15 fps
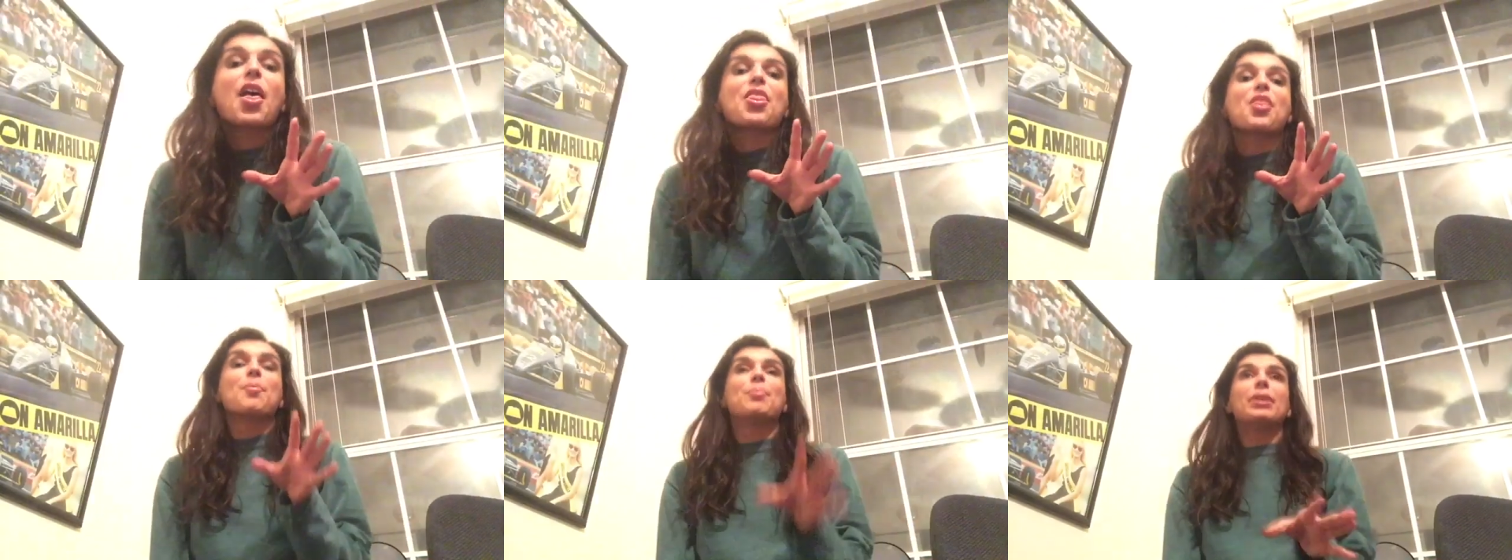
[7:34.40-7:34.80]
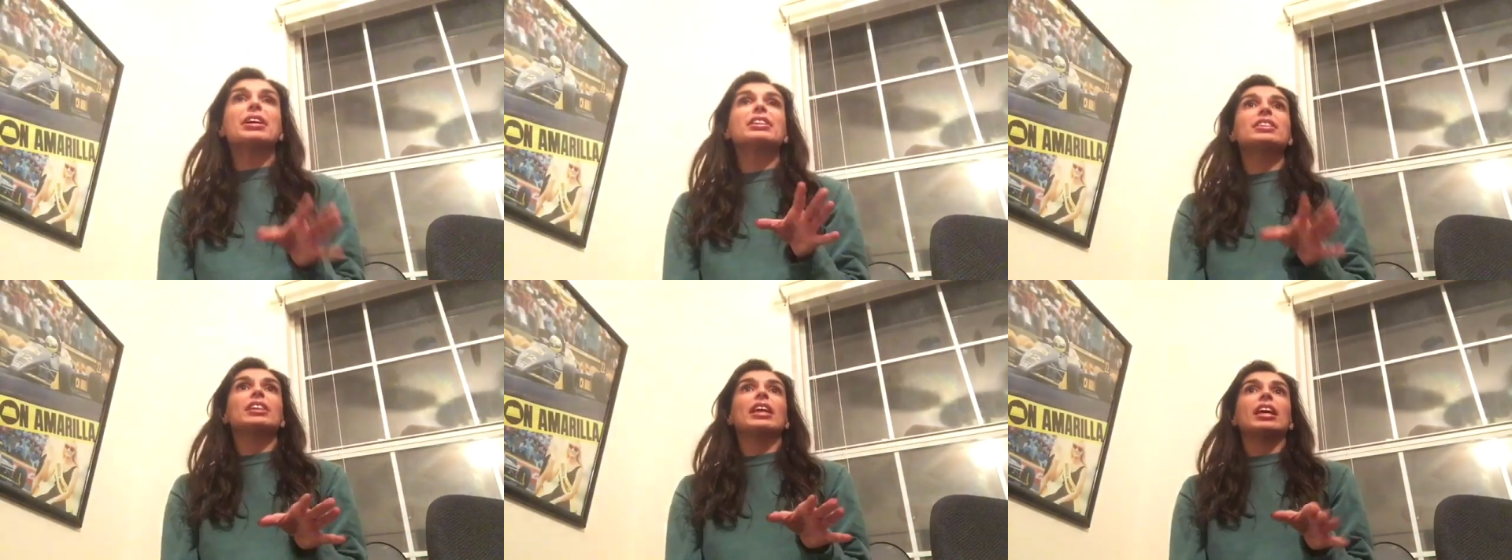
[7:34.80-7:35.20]
The
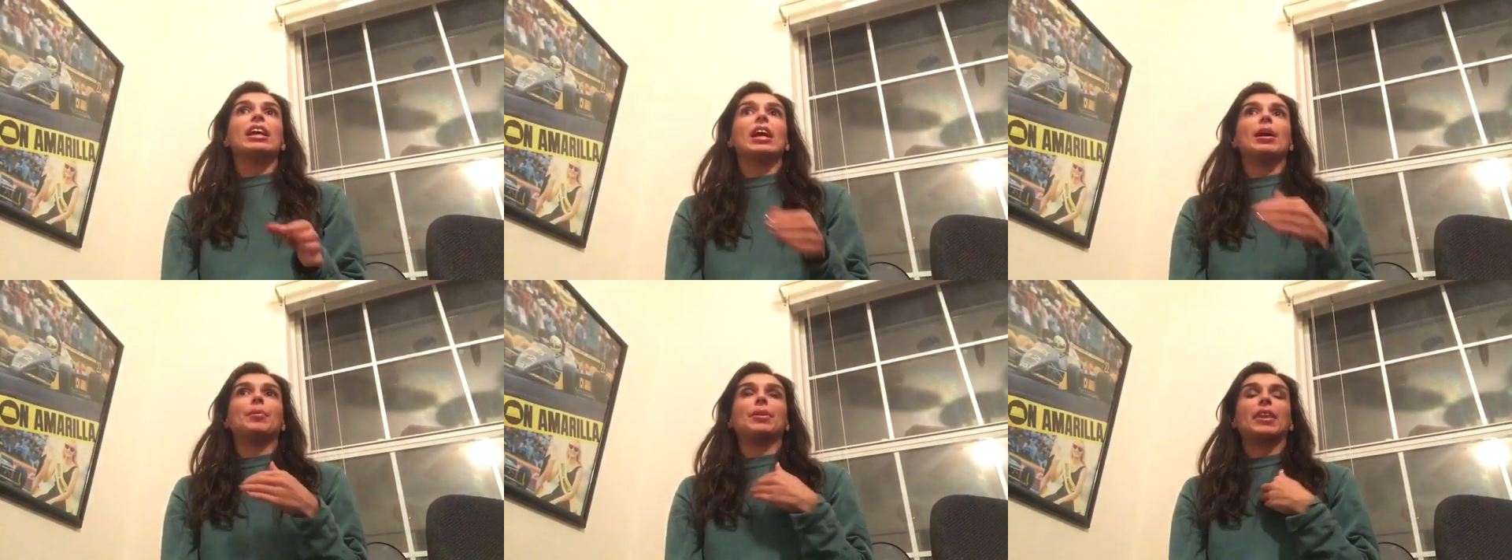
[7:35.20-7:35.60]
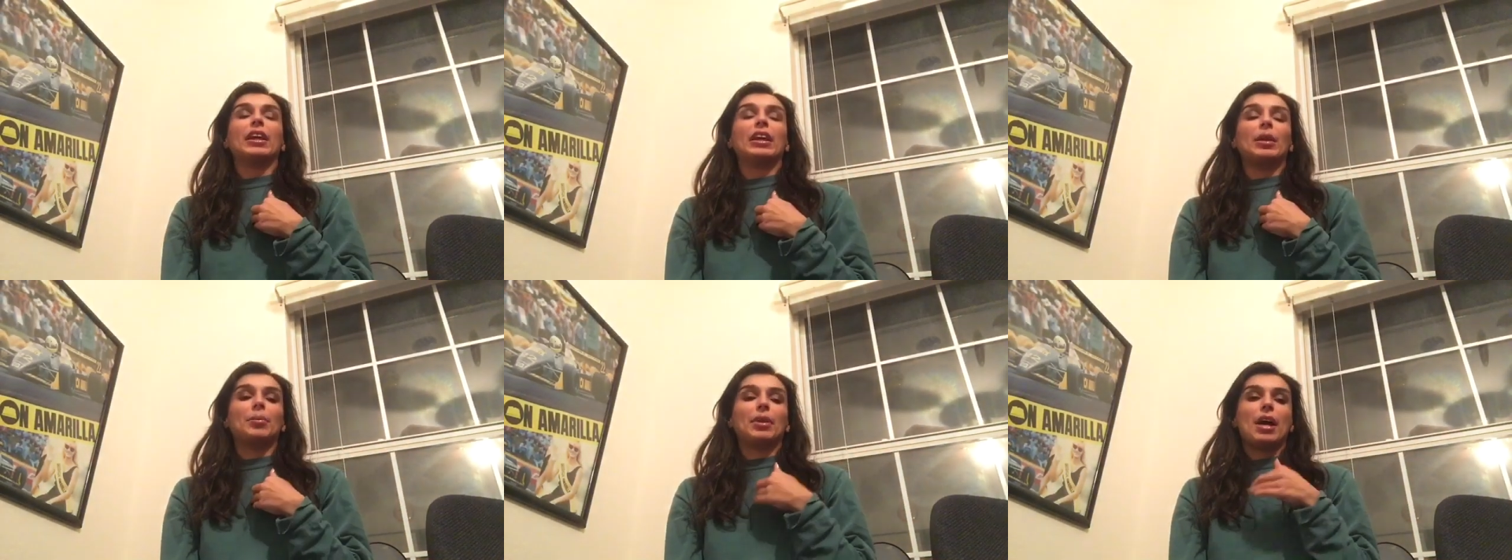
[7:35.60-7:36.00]
biggest thing I
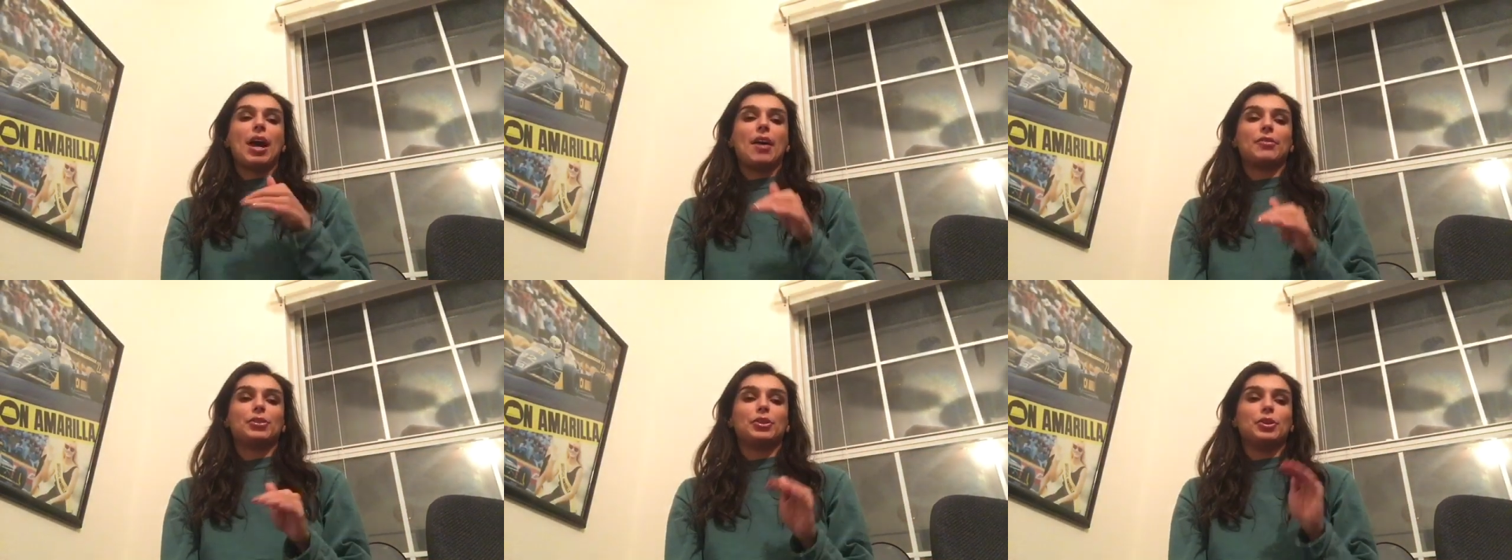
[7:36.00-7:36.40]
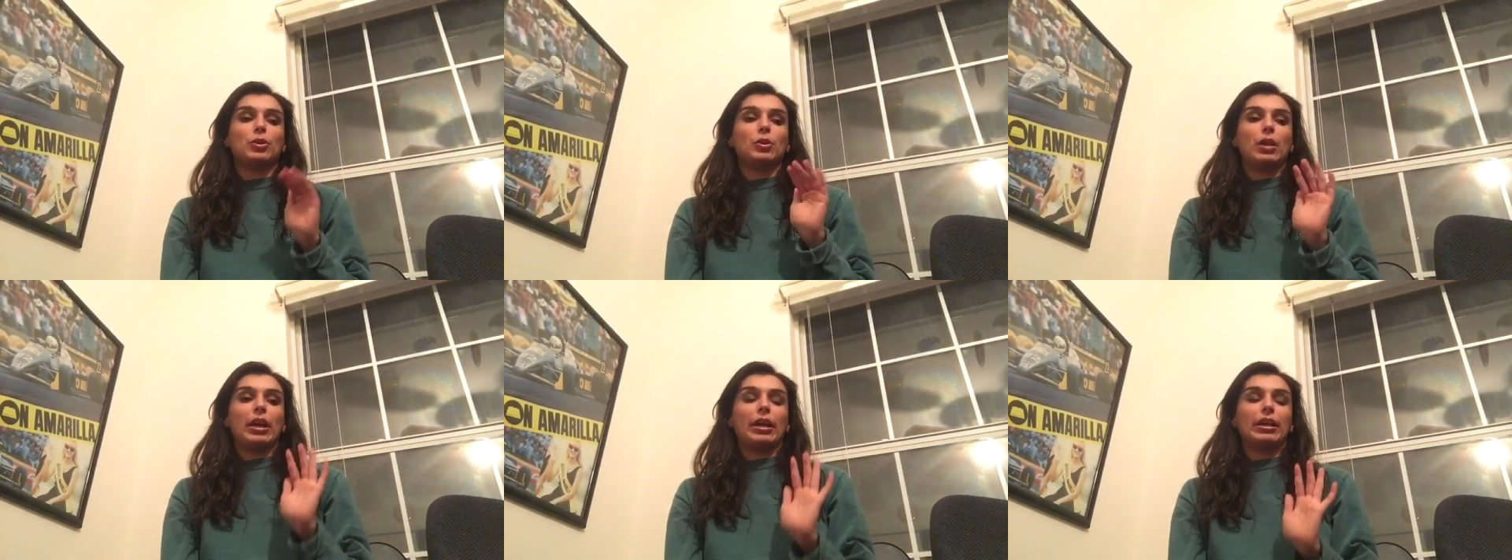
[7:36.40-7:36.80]
think I'm going to have to,
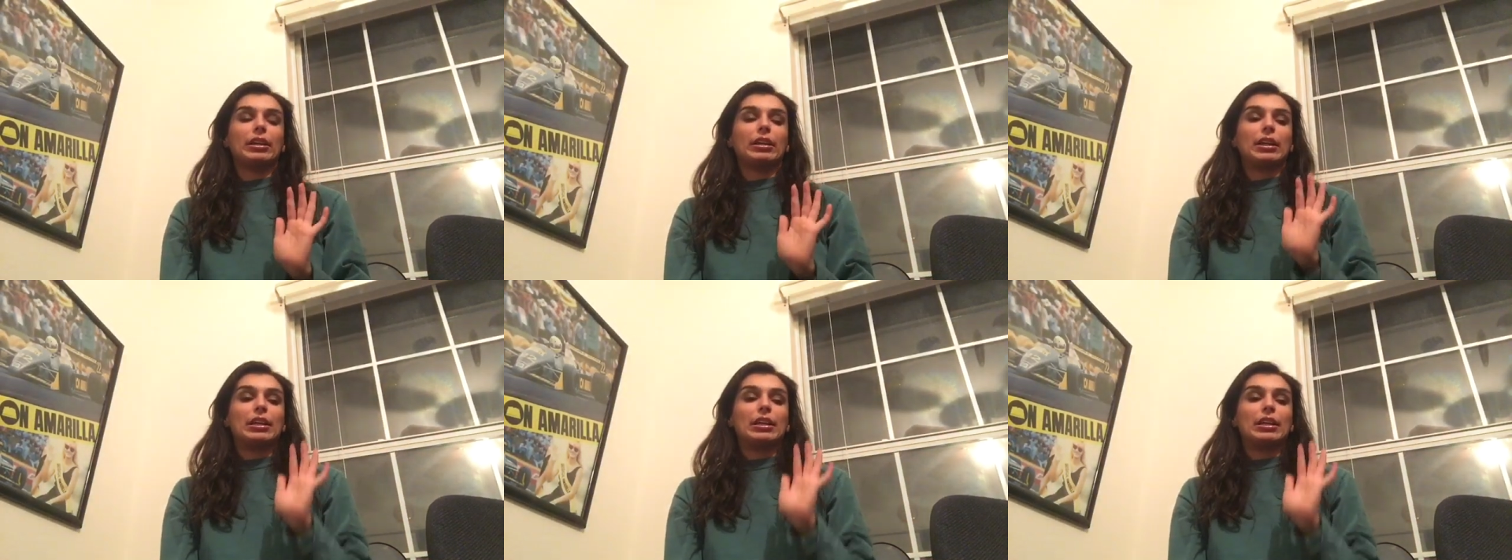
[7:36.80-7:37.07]
like,